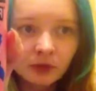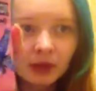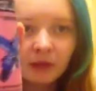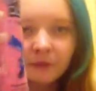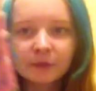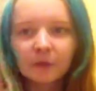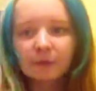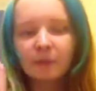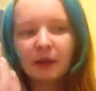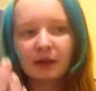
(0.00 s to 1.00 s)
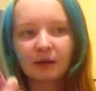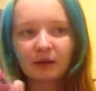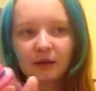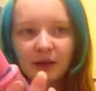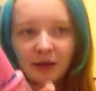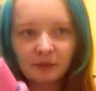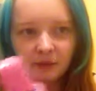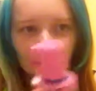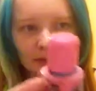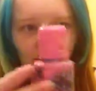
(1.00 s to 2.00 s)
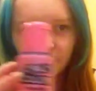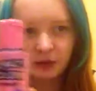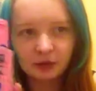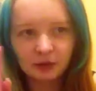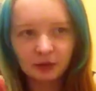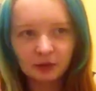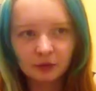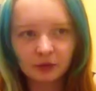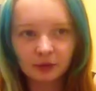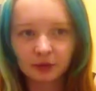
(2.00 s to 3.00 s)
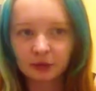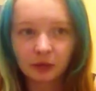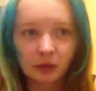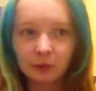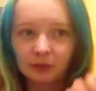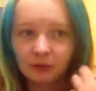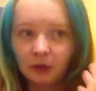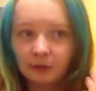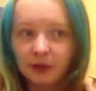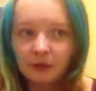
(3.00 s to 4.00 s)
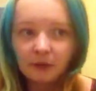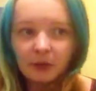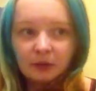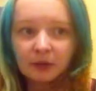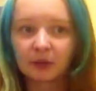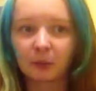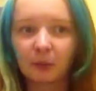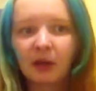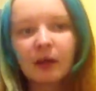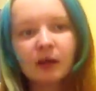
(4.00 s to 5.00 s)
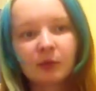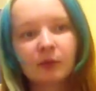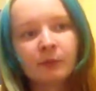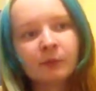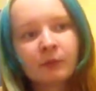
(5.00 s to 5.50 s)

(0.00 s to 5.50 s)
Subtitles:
I have to admit, I've never used this colour before. I've never had this on my hair, but